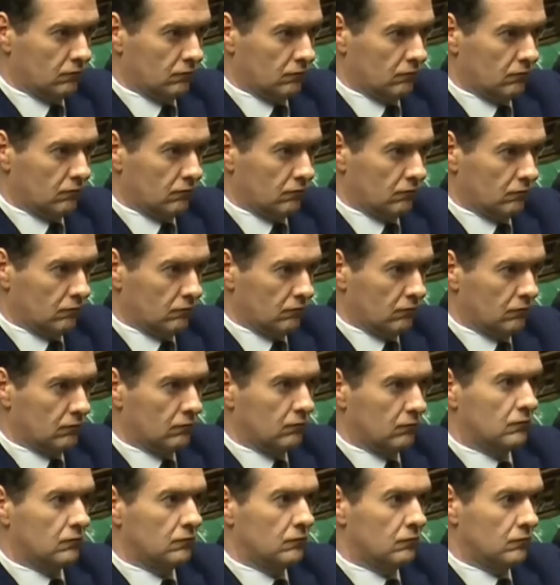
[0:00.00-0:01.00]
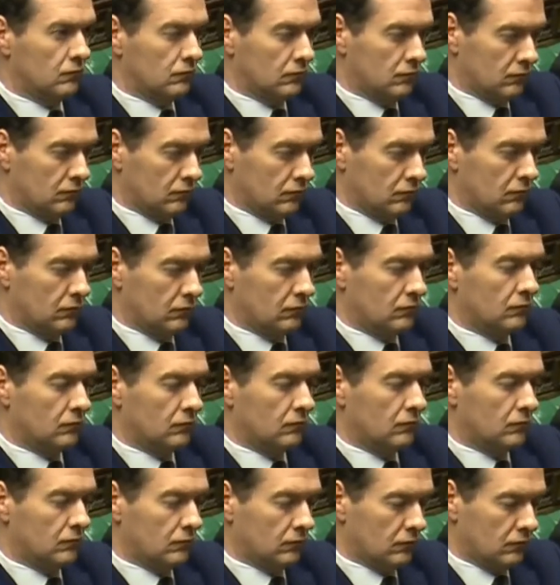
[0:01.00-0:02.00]

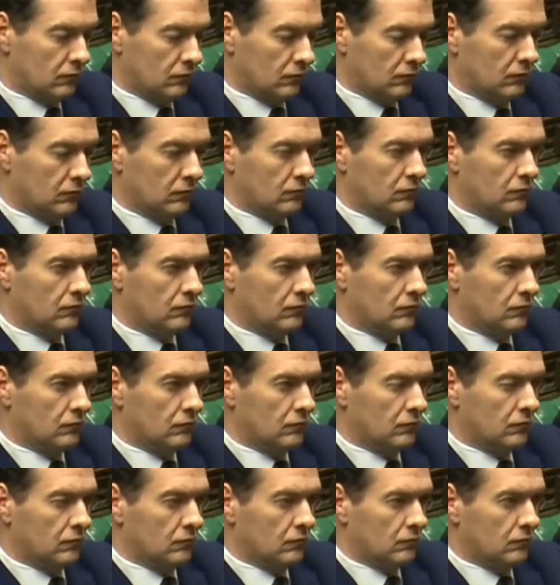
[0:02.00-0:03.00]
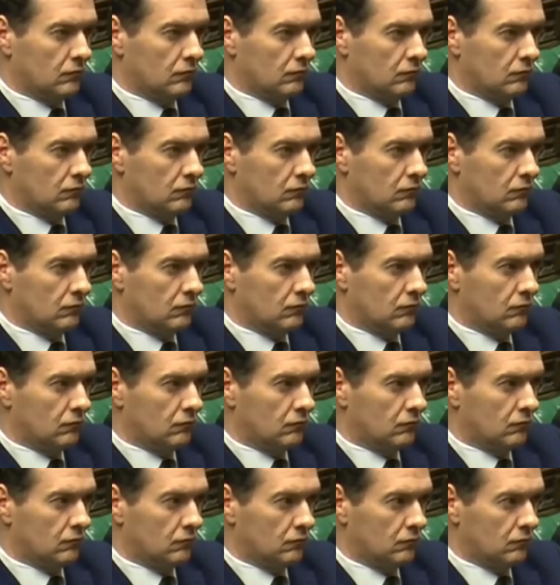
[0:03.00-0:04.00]

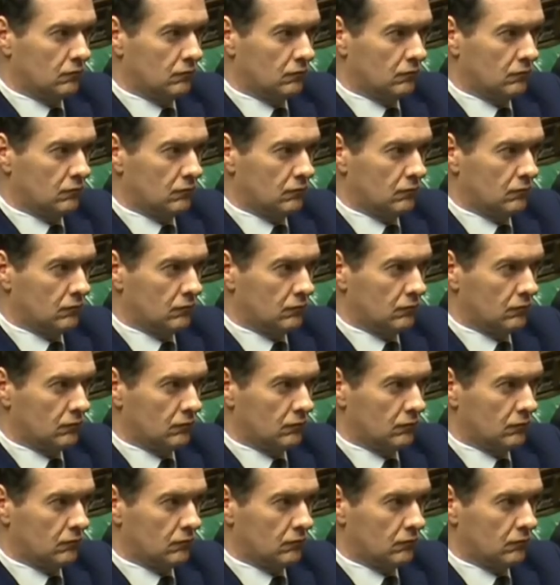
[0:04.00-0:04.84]
(silent)